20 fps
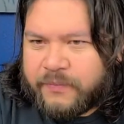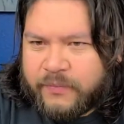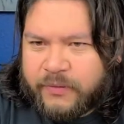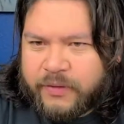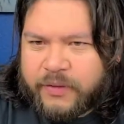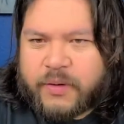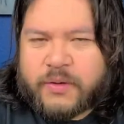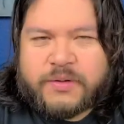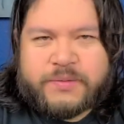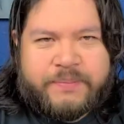
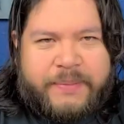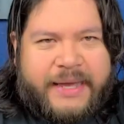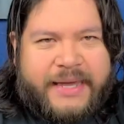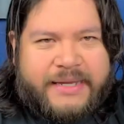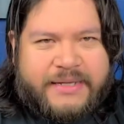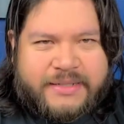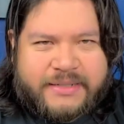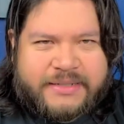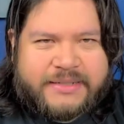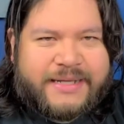those
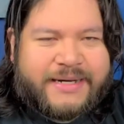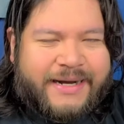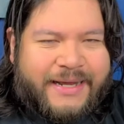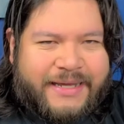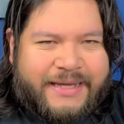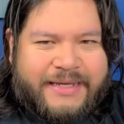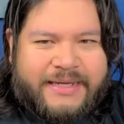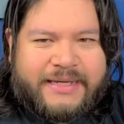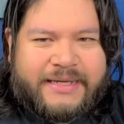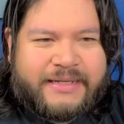pages that I
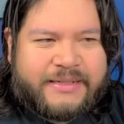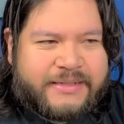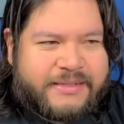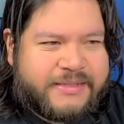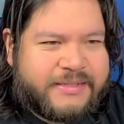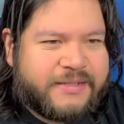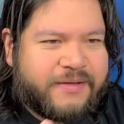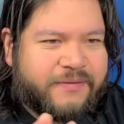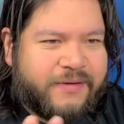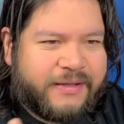inked
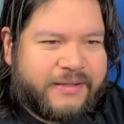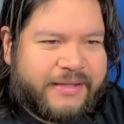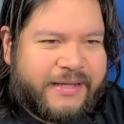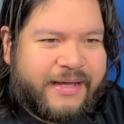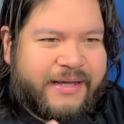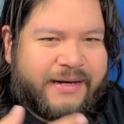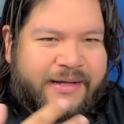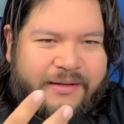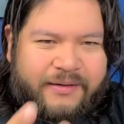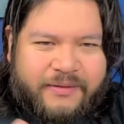and stuff like
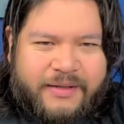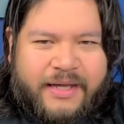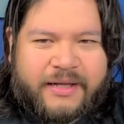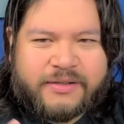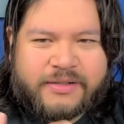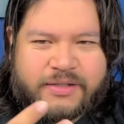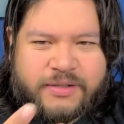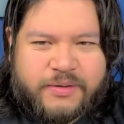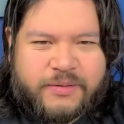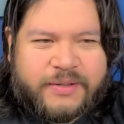that, I'll,
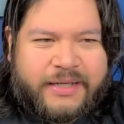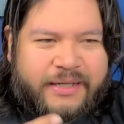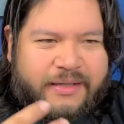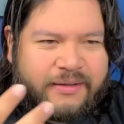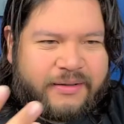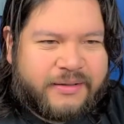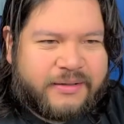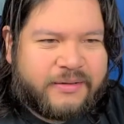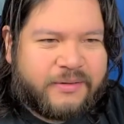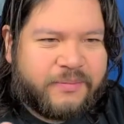I'll do like a
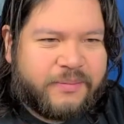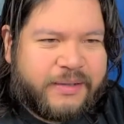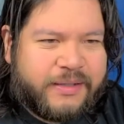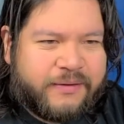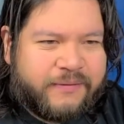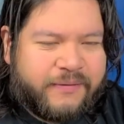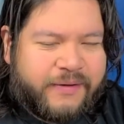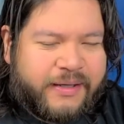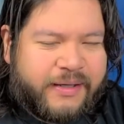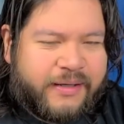little bit
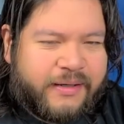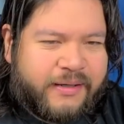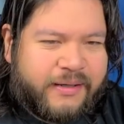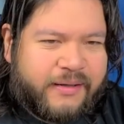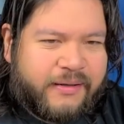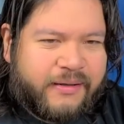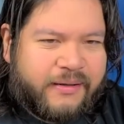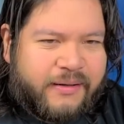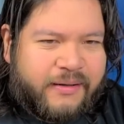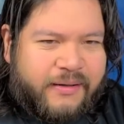of
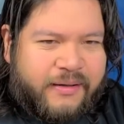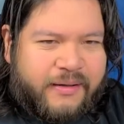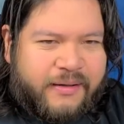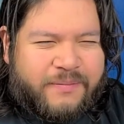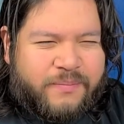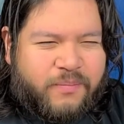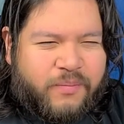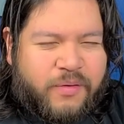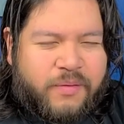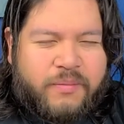a uh,
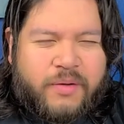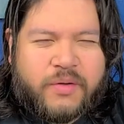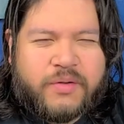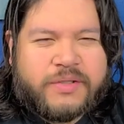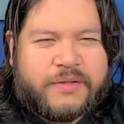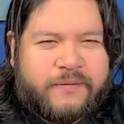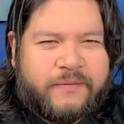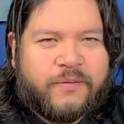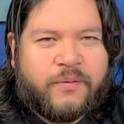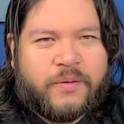
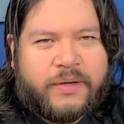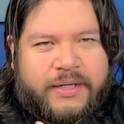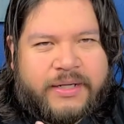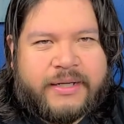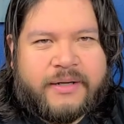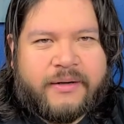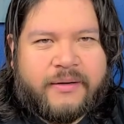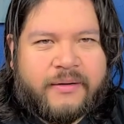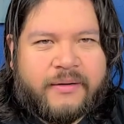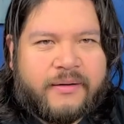promotion for it
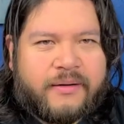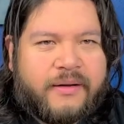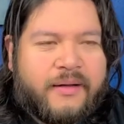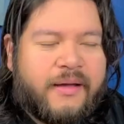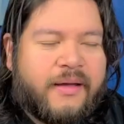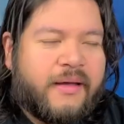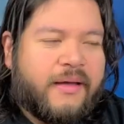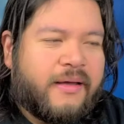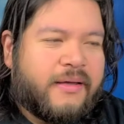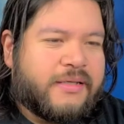here.
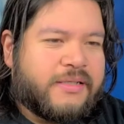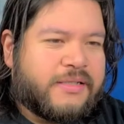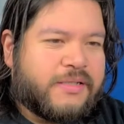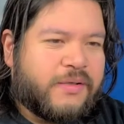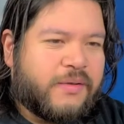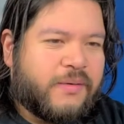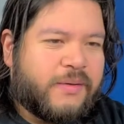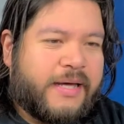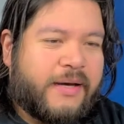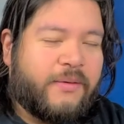
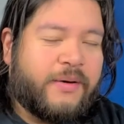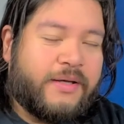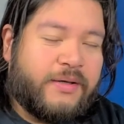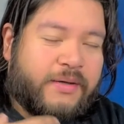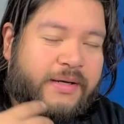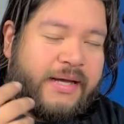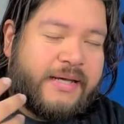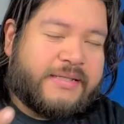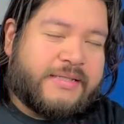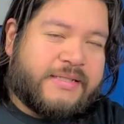So that way
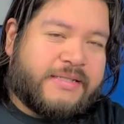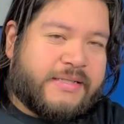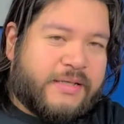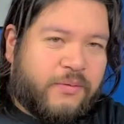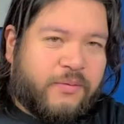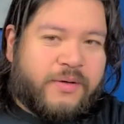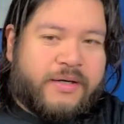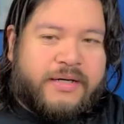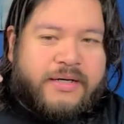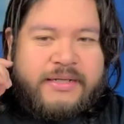you guys can see
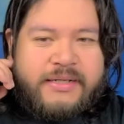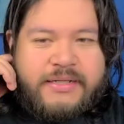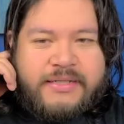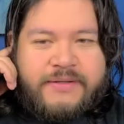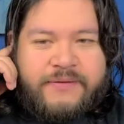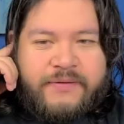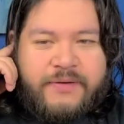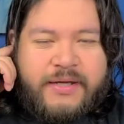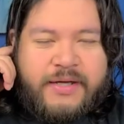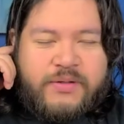what it
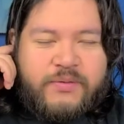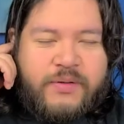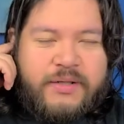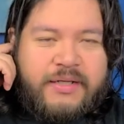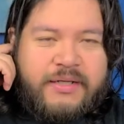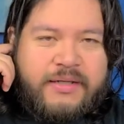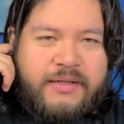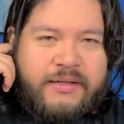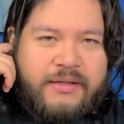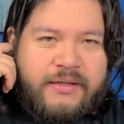is. If you guys want
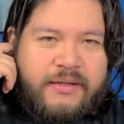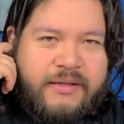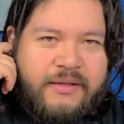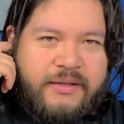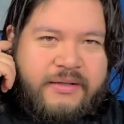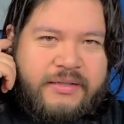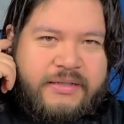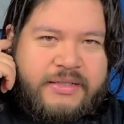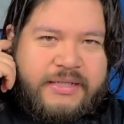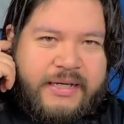to
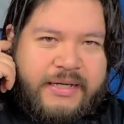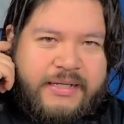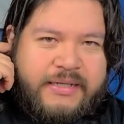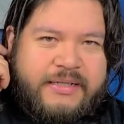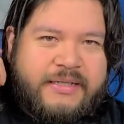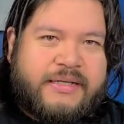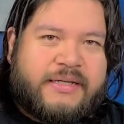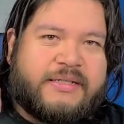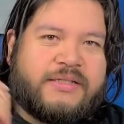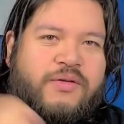check
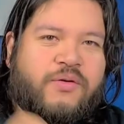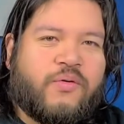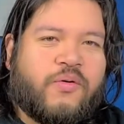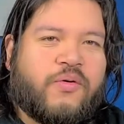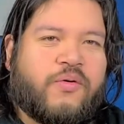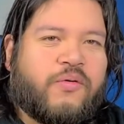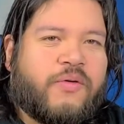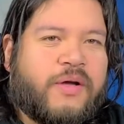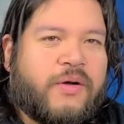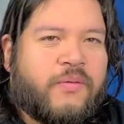into to
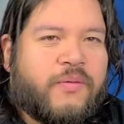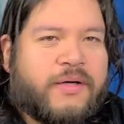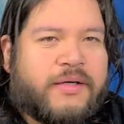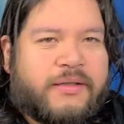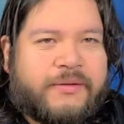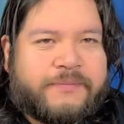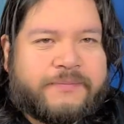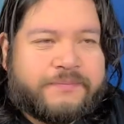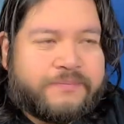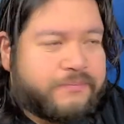ordering
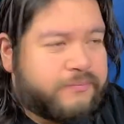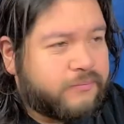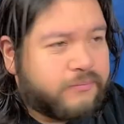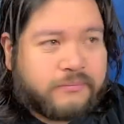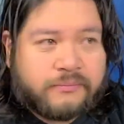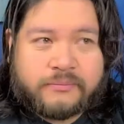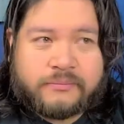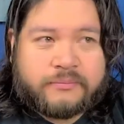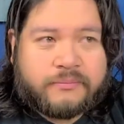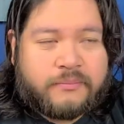one,
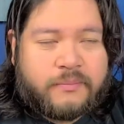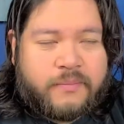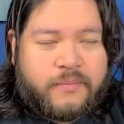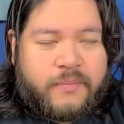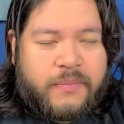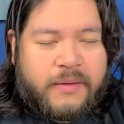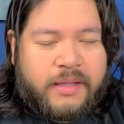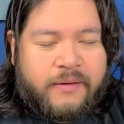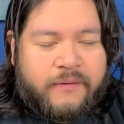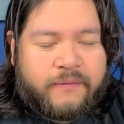
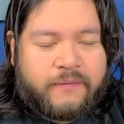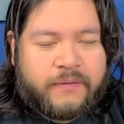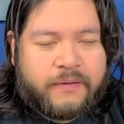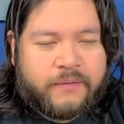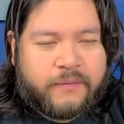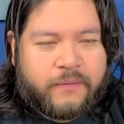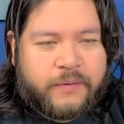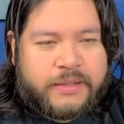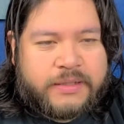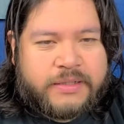
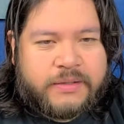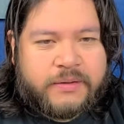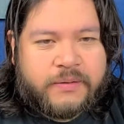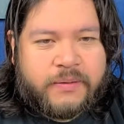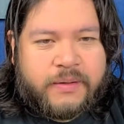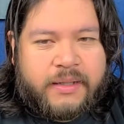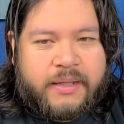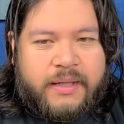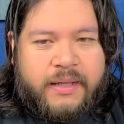feel free to.